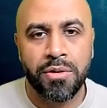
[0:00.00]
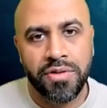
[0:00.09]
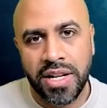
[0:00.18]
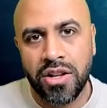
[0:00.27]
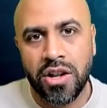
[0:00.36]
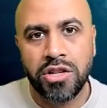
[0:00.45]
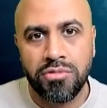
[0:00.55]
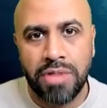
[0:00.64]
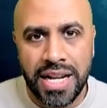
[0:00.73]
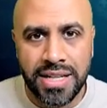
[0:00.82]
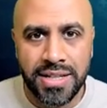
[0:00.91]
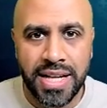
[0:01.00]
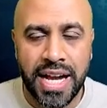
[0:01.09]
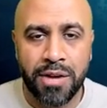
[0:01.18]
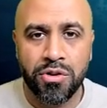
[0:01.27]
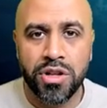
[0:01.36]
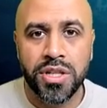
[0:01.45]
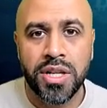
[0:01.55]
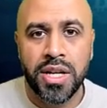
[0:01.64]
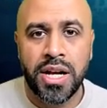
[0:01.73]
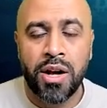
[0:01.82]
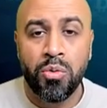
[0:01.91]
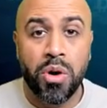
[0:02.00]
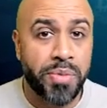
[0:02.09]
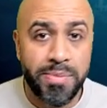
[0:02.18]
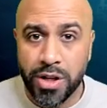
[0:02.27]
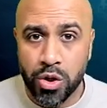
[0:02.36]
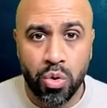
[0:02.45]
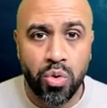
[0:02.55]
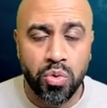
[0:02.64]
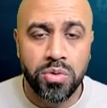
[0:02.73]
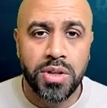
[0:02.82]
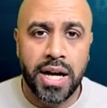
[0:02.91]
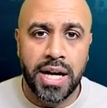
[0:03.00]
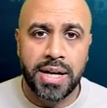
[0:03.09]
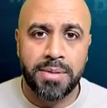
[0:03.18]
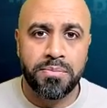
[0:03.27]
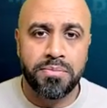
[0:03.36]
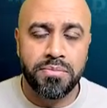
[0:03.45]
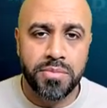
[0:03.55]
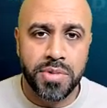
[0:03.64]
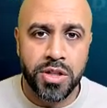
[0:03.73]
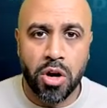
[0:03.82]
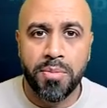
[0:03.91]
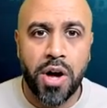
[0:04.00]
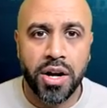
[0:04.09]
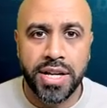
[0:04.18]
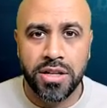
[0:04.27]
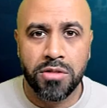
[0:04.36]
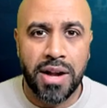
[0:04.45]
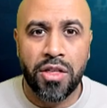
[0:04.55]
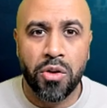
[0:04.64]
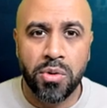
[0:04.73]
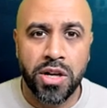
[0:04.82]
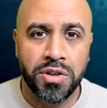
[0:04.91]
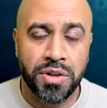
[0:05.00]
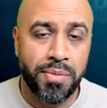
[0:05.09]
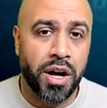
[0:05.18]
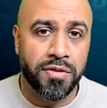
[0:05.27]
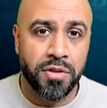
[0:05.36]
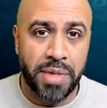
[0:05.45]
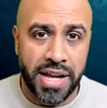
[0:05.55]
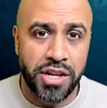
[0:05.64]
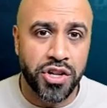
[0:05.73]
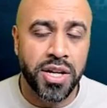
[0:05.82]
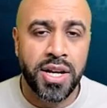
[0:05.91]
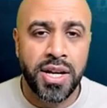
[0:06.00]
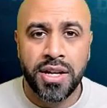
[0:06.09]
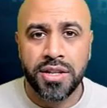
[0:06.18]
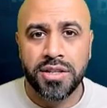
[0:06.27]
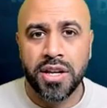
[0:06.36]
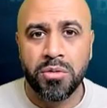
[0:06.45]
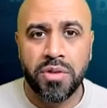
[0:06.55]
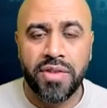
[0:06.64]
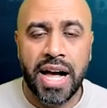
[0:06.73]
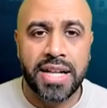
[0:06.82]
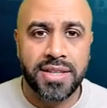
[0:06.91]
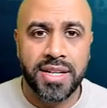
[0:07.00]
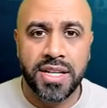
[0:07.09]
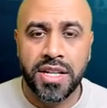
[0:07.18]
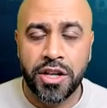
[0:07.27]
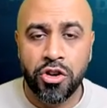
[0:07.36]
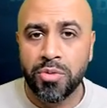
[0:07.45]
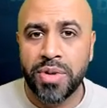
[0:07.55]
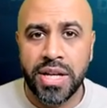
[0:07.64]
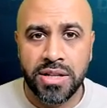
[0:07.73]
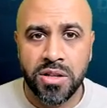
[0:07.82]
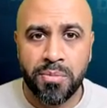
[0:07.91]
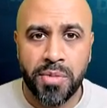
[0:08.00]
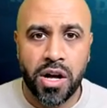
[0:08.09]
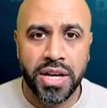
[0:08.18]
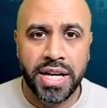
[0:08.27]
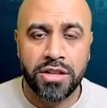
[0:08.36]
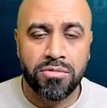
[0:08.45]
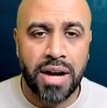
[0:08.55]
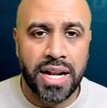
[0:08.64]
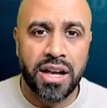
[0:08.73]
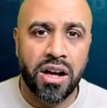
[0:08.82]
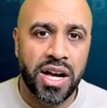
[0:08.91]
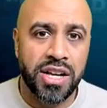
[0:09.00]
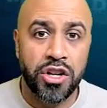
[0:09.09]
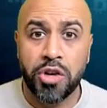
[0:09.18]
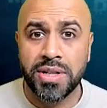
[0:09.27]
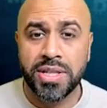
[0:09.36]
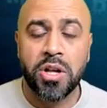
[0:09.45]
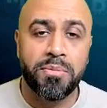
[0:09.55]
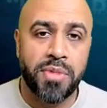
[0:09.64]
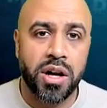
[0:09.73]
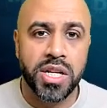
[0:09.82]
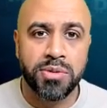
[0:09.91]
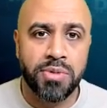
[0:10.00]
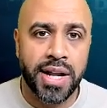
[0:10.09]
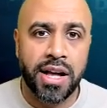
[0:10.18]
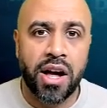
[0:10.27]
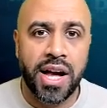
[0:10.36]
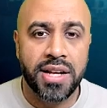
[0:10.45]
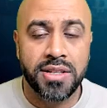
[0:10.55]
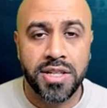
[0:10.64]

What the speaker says: We've had nice rallies there on pretty much all stock markets around the world apart from Asia. So we've had the European stock markets rally higher, US stock markets rally higher.